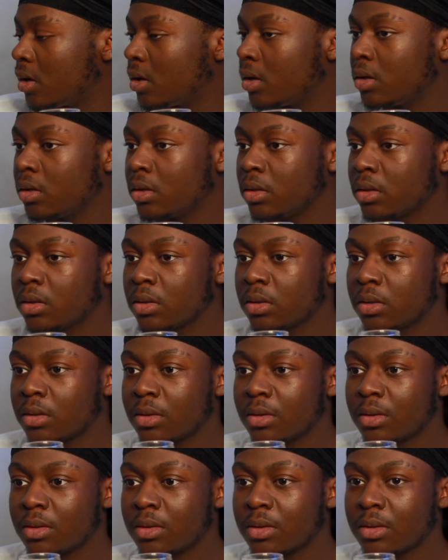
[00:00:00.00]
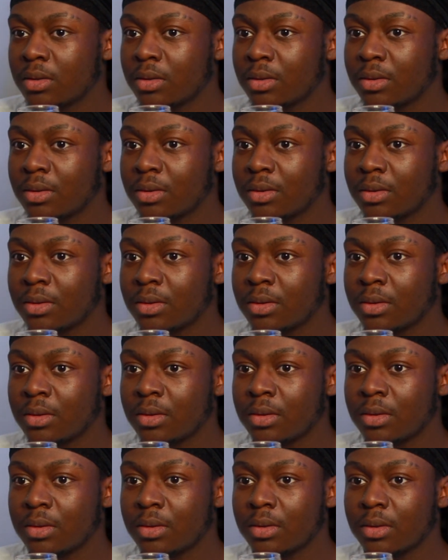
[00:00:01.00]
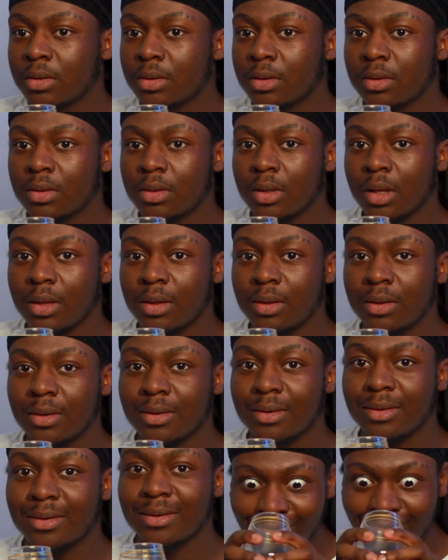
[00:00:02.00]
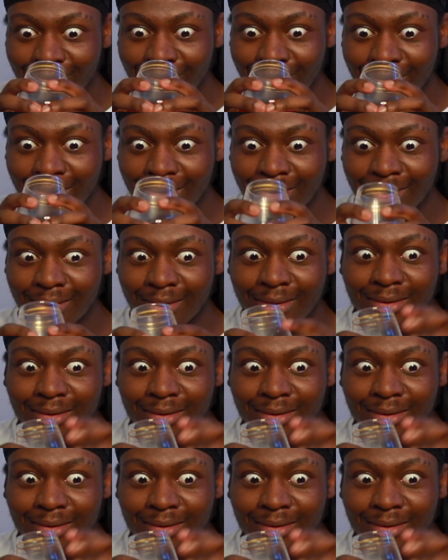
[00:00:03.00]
[no speech]